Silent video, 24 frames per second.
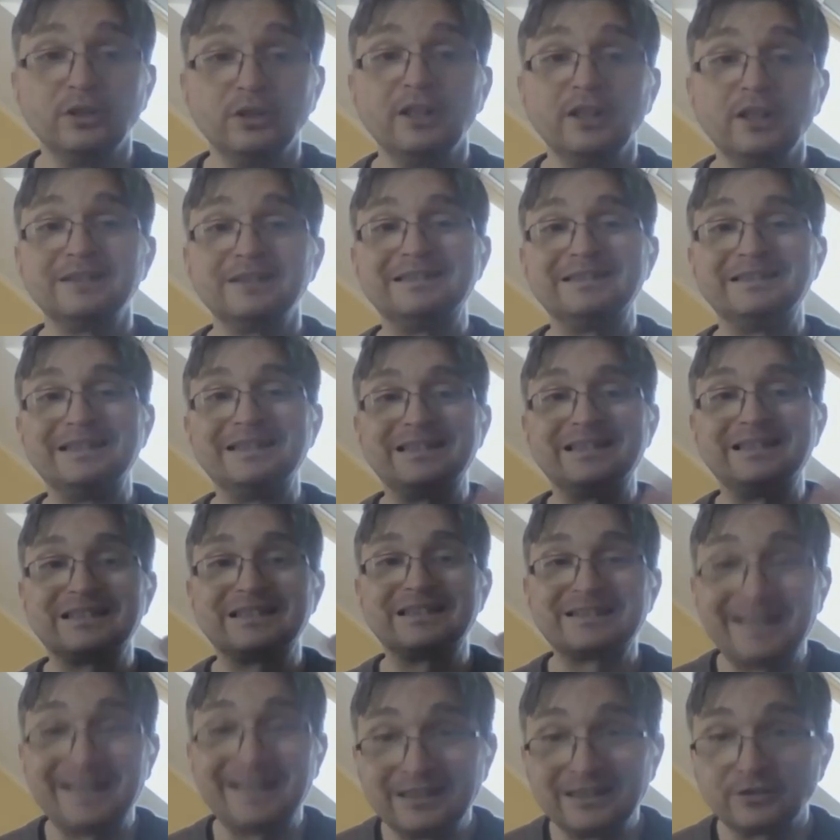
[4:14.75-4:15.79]
the
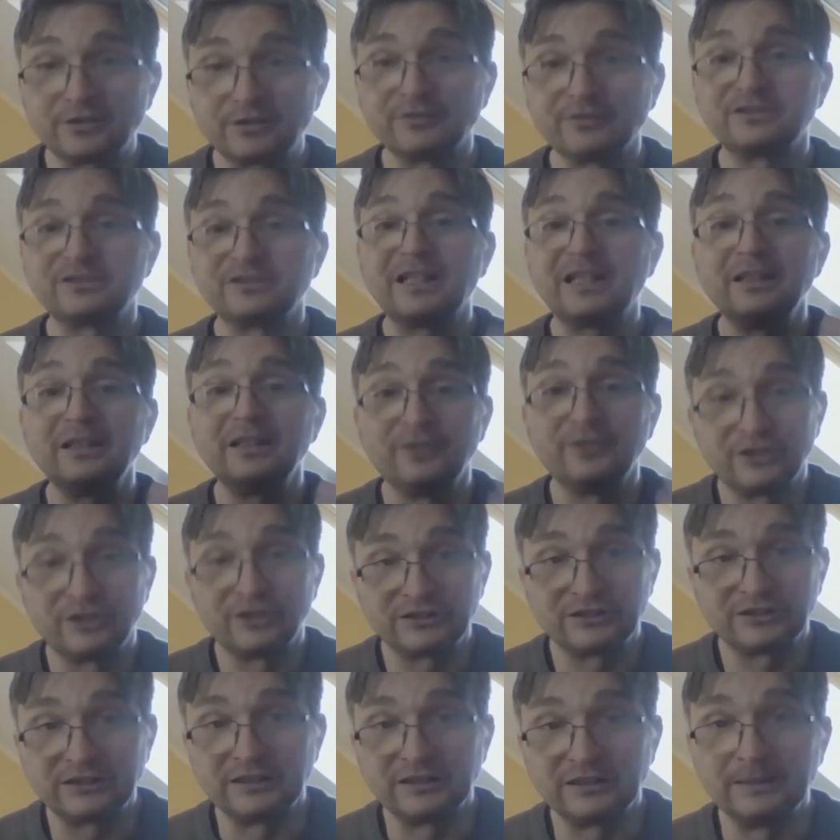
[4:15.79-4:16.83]
extent of
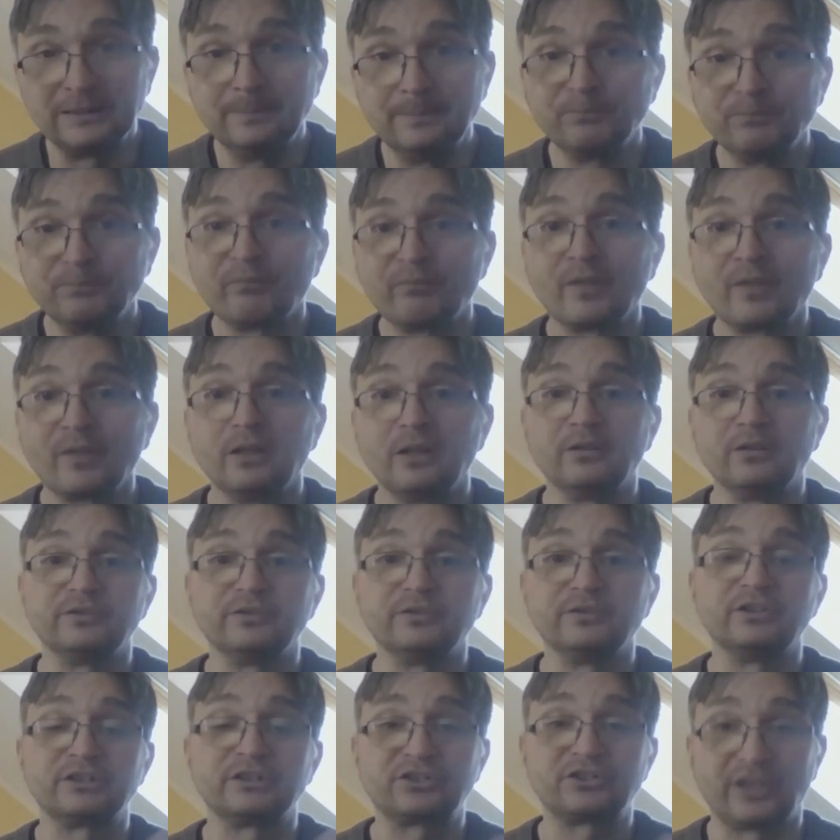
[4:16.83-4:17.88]
diversity of the
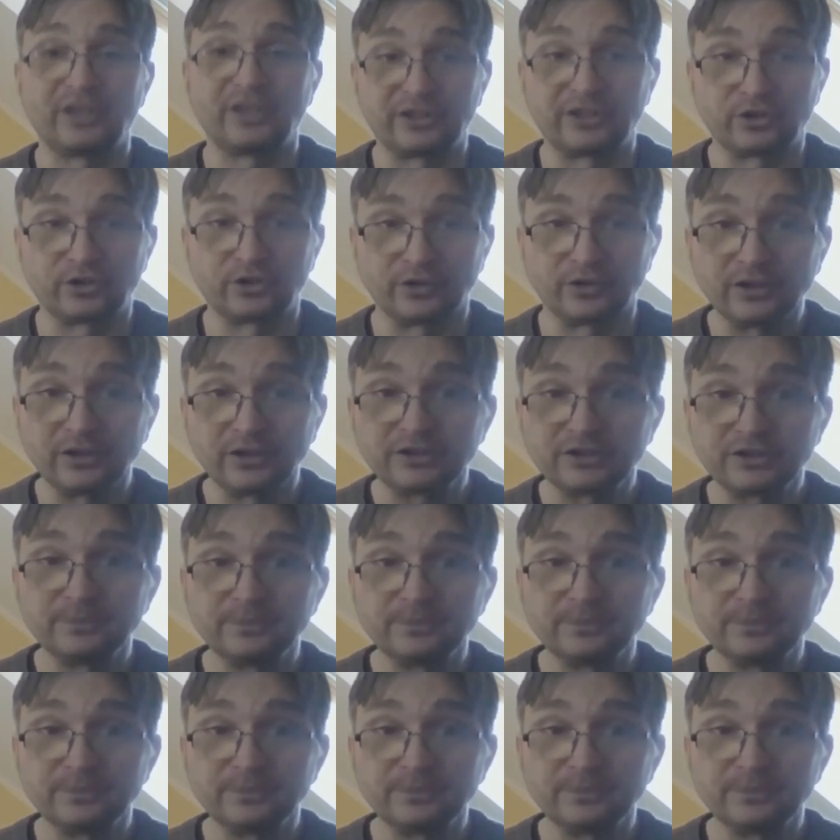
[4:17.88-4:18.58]
structures,